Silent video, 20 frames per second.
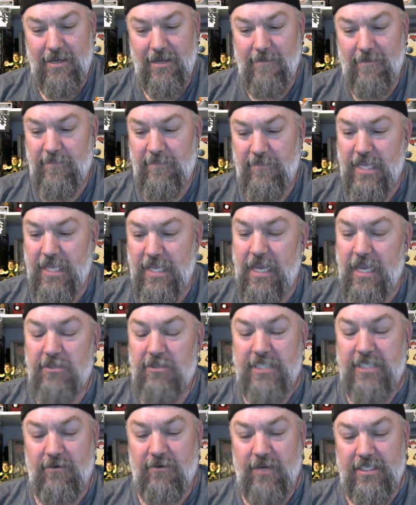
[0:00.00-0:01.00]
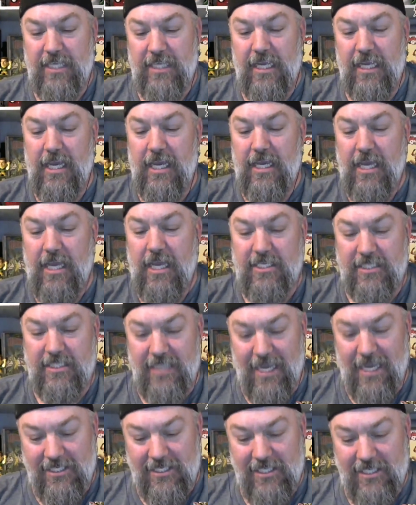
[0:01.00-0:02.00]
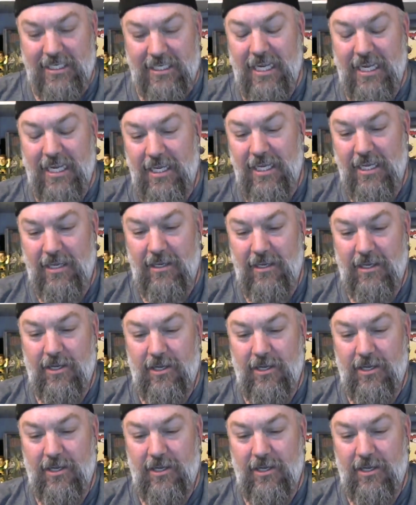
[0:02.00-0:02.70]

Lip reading: Yeah, it was interesting. It's nice to see,